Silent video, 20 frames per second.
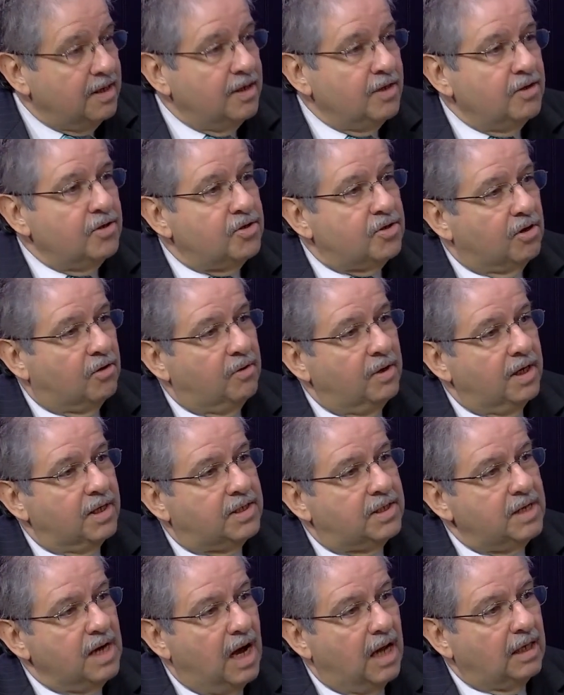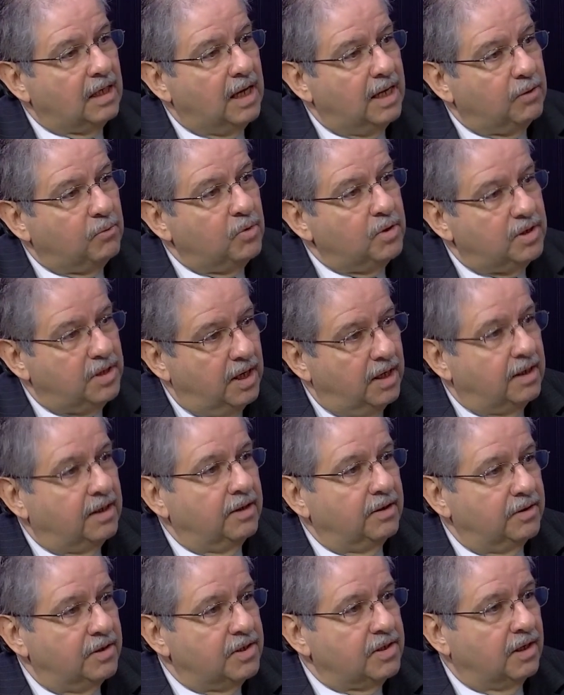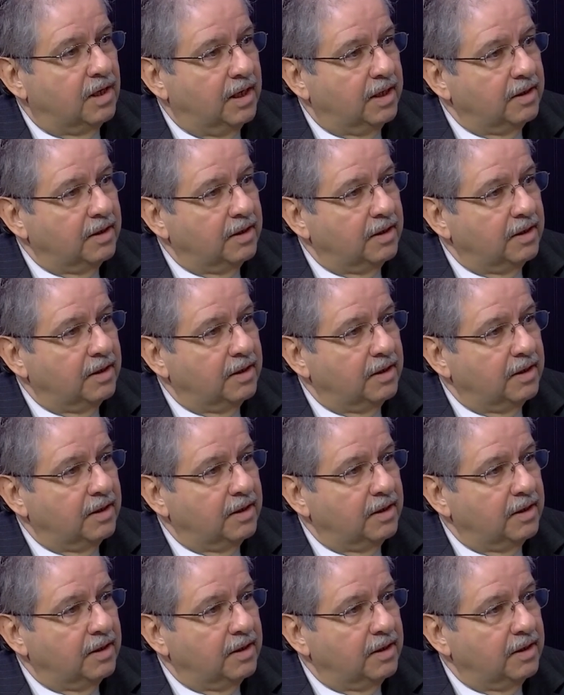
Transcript: So it's not like we're taking this lightly.